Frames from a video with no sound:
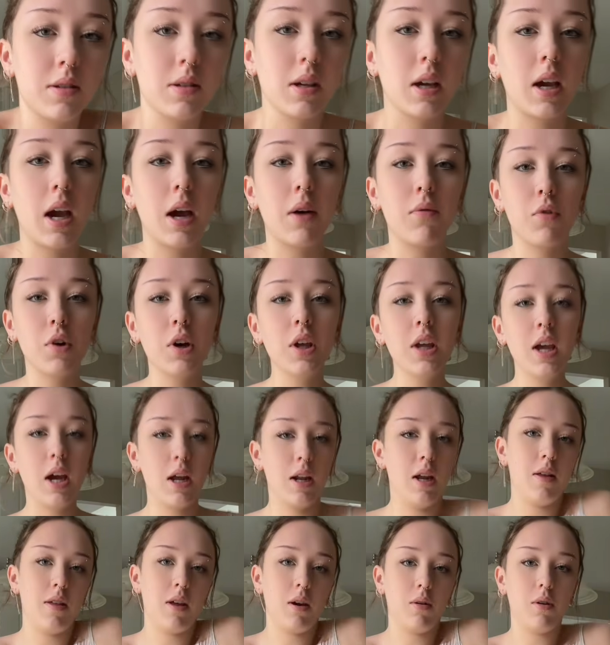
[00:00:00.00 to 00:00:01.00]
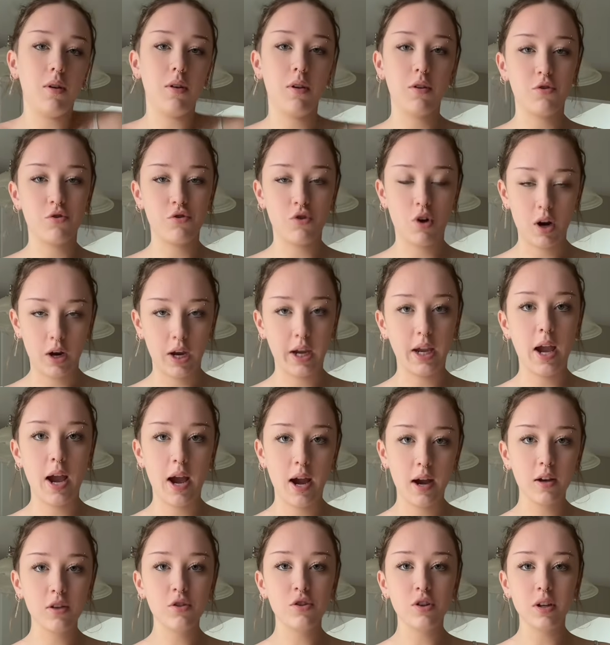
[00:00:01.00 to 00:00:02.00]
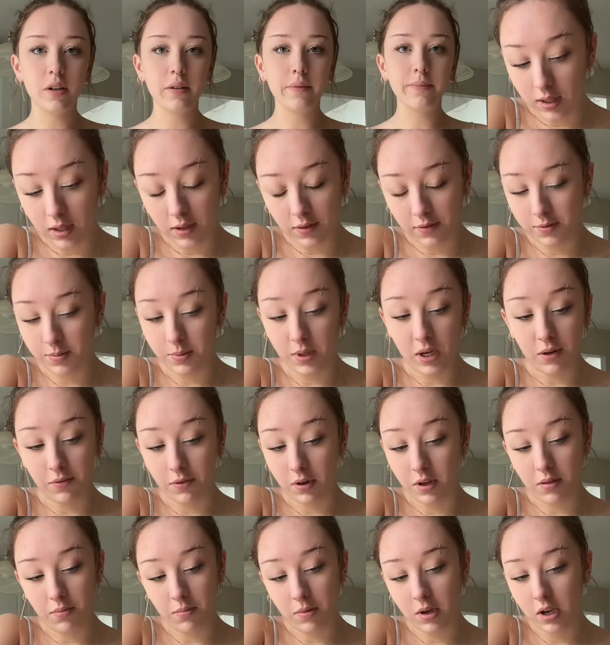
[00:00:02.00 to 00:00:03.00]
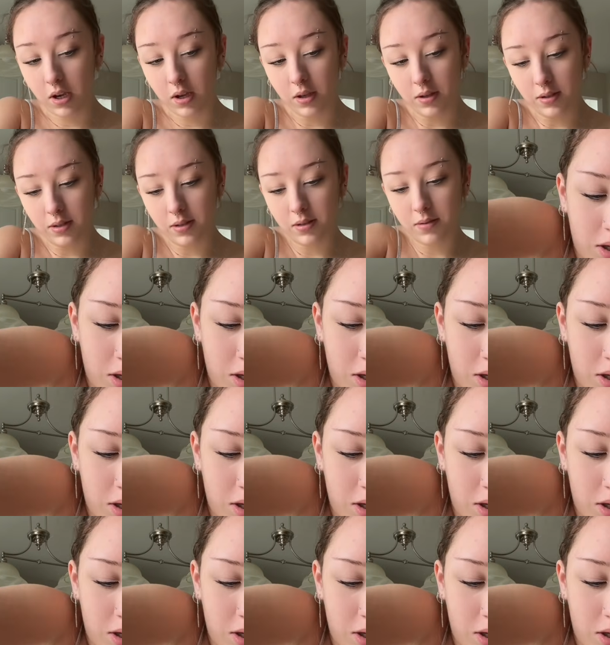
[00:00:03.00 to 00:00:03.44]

Like really anything with a shrugging action gives me arrhythmias.